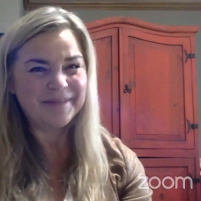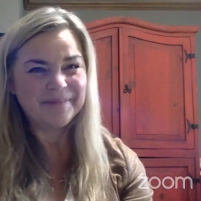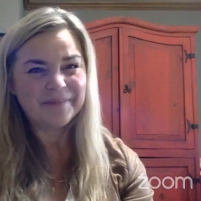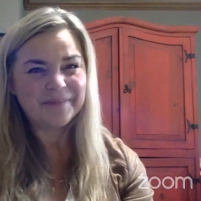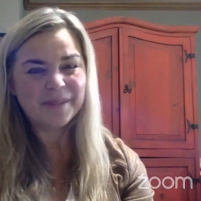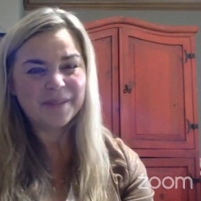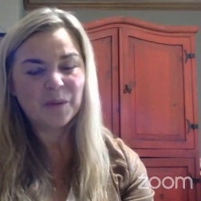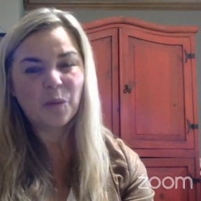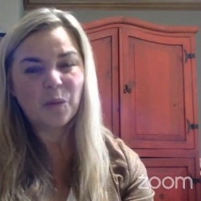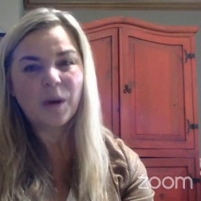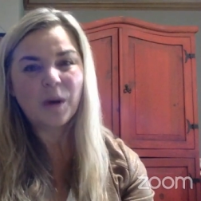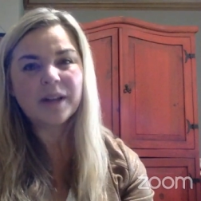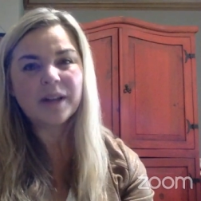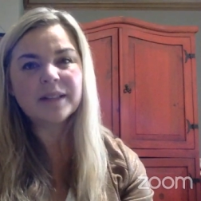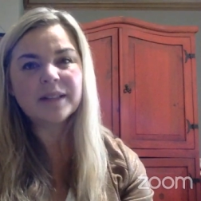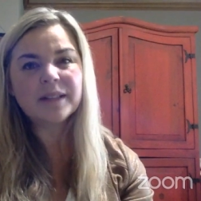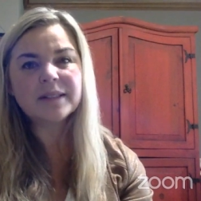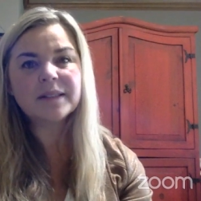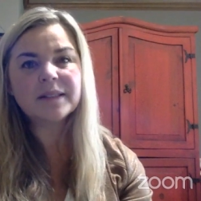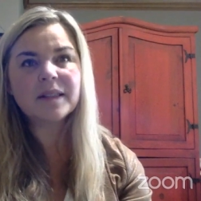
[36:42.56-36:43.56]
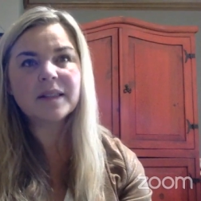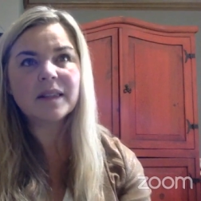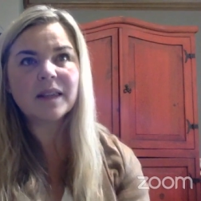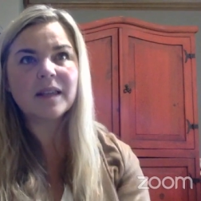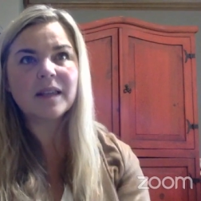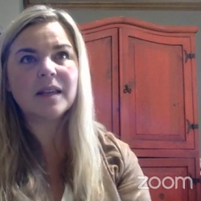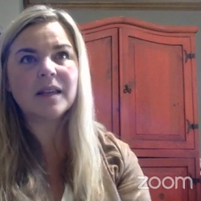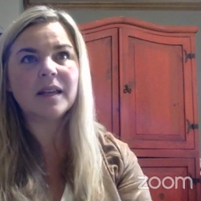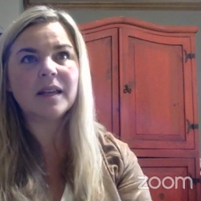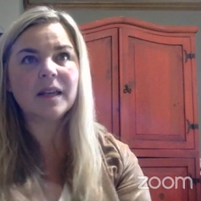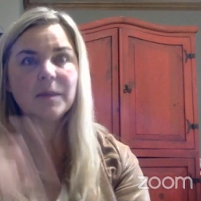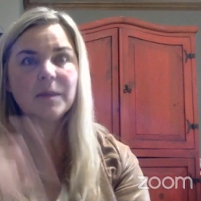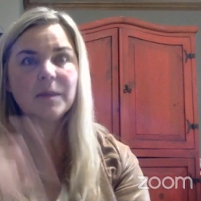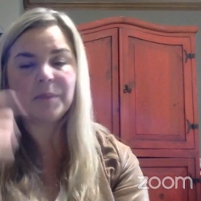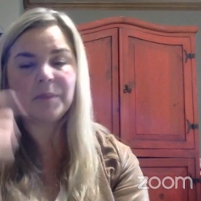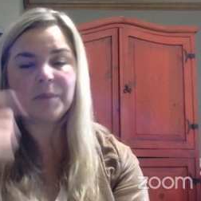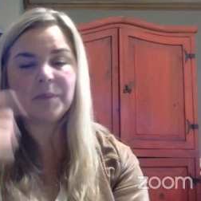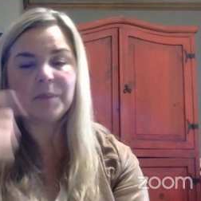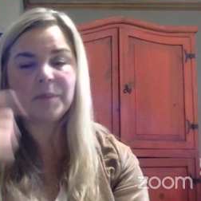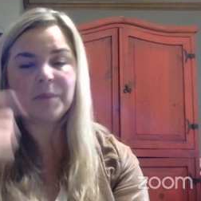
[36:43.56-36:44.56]
What is the
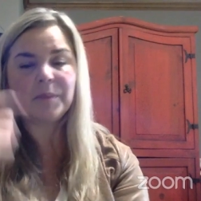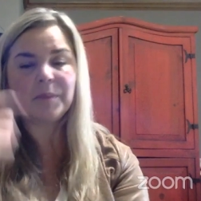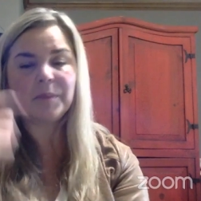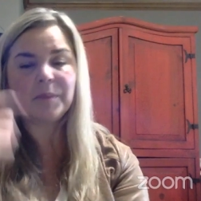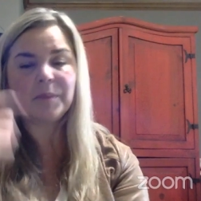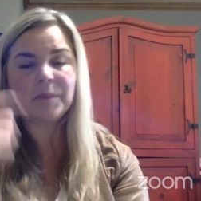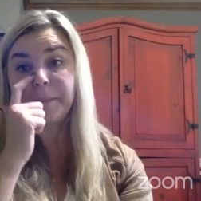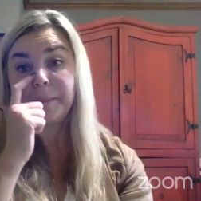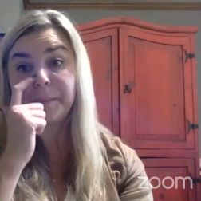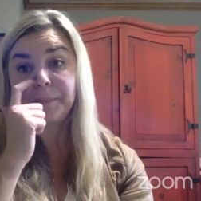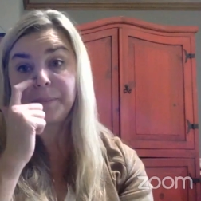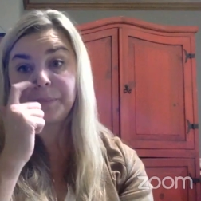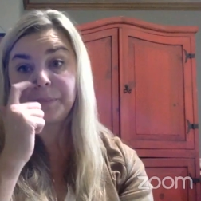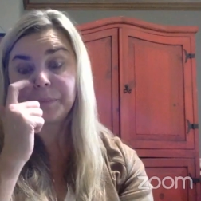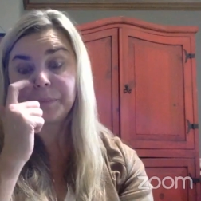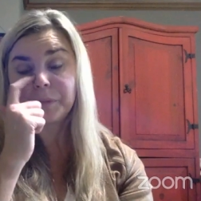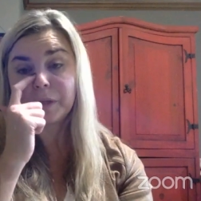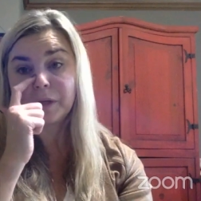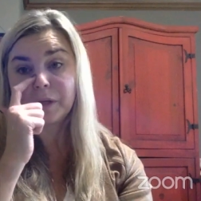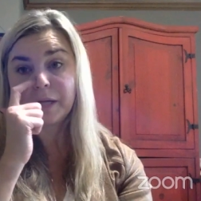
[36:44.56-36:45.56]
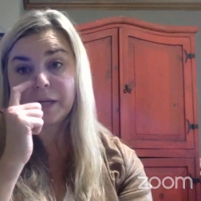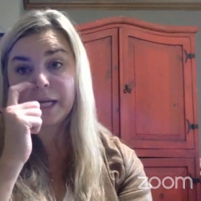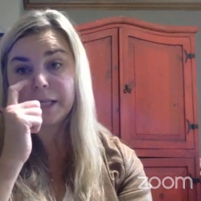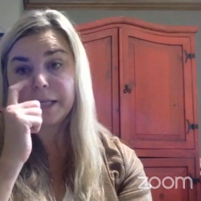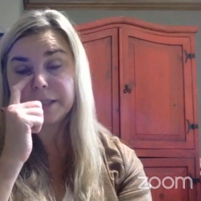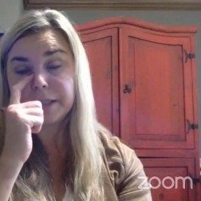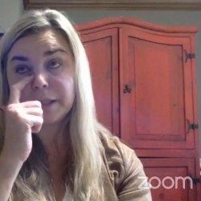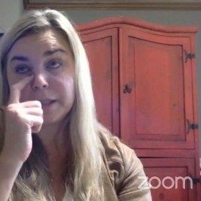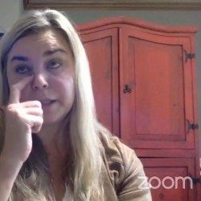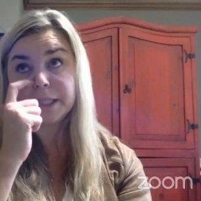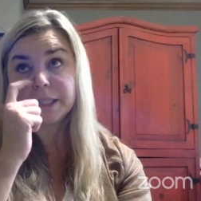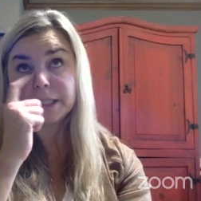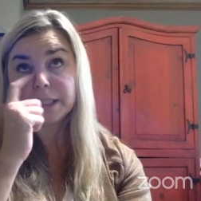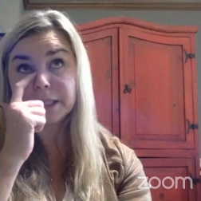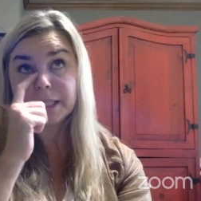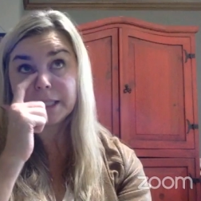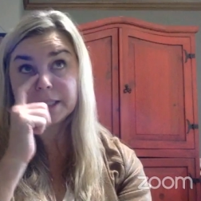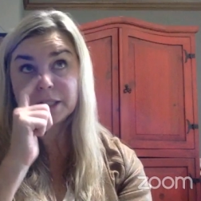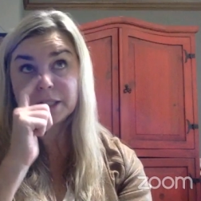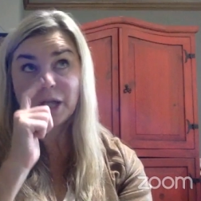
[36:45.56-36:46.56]
impact of that? Okay, so
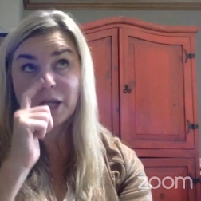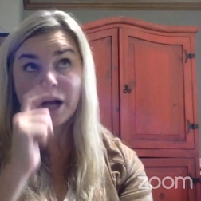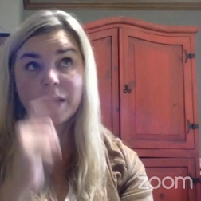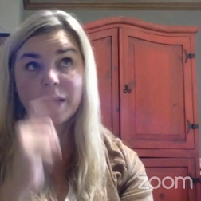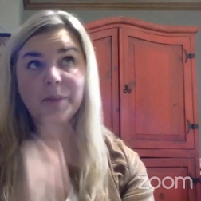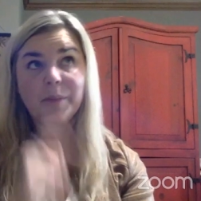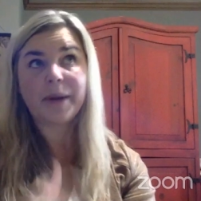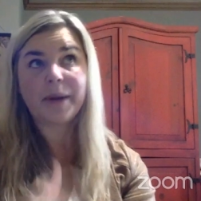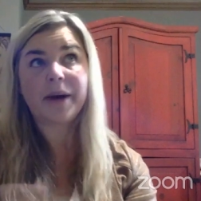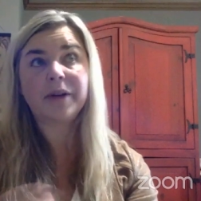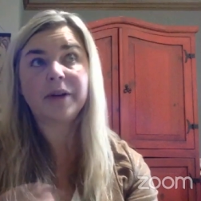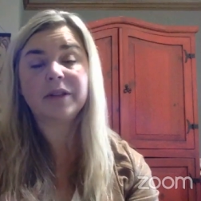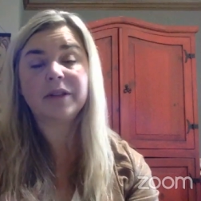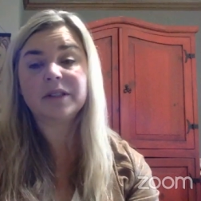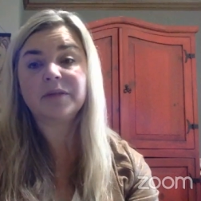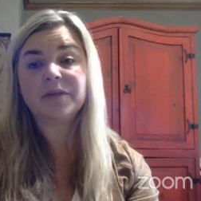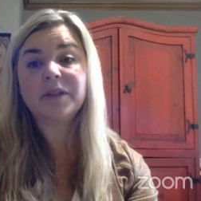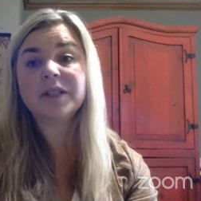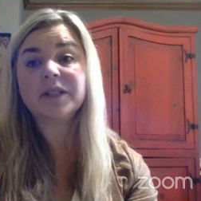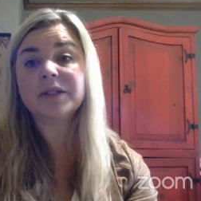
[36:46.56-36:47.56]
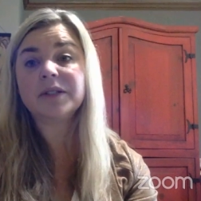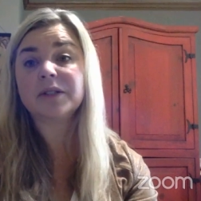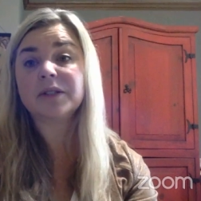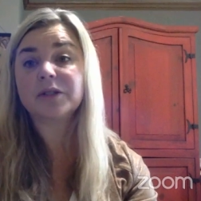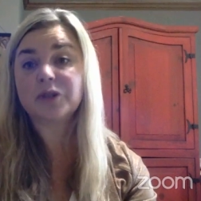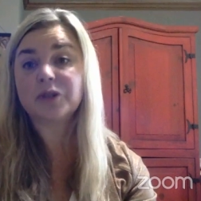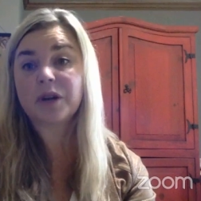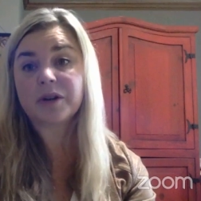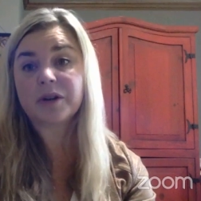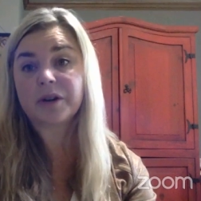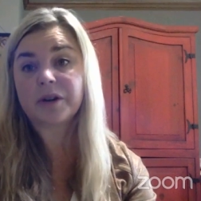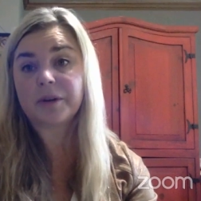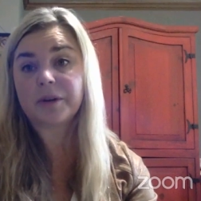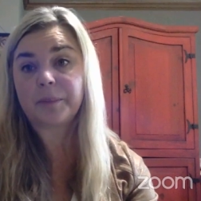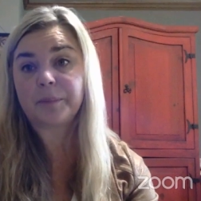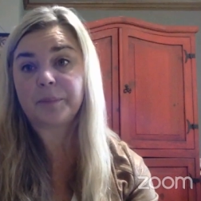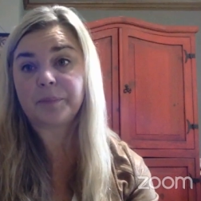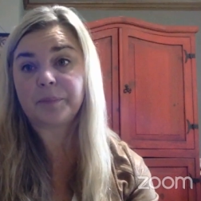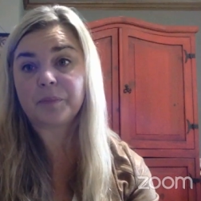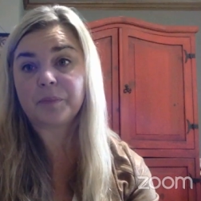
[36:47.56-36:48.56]
let's talk about this fitness instructor,
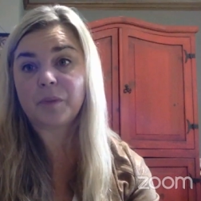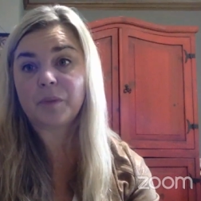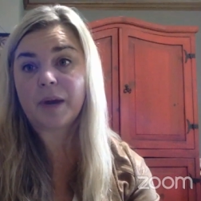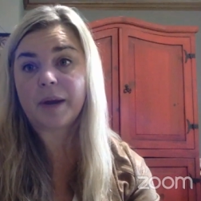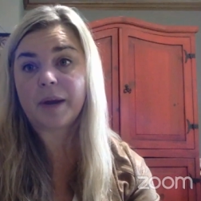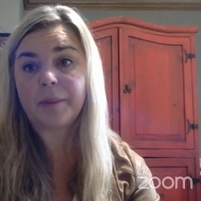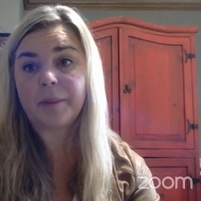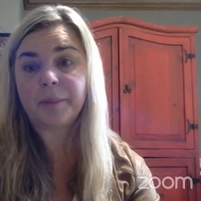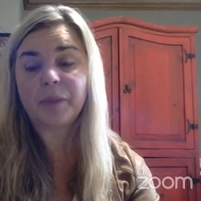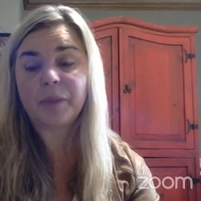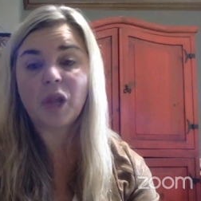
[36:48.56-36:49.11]
right?